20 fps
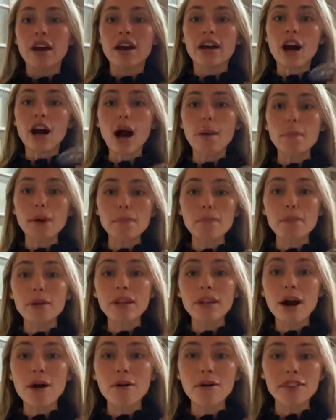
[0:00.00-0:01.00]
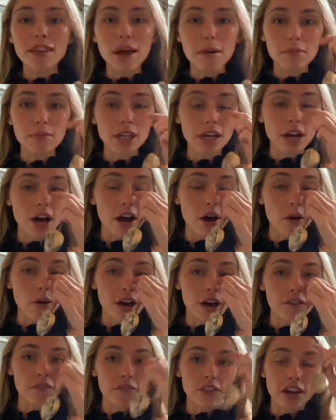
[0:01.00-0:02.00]
Comment below and let me know
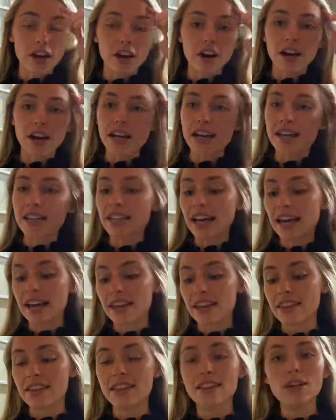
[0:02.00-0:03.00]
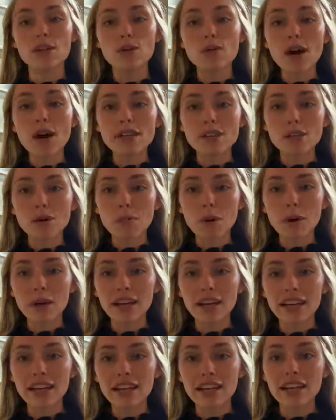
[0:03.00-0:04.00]
if there is anything that you guys are
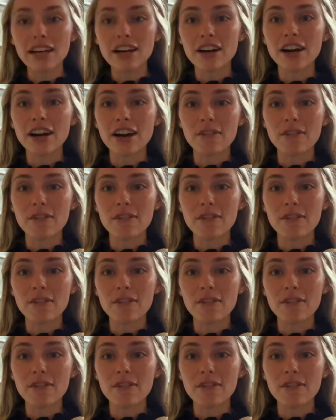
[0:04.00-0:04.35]
putting in here,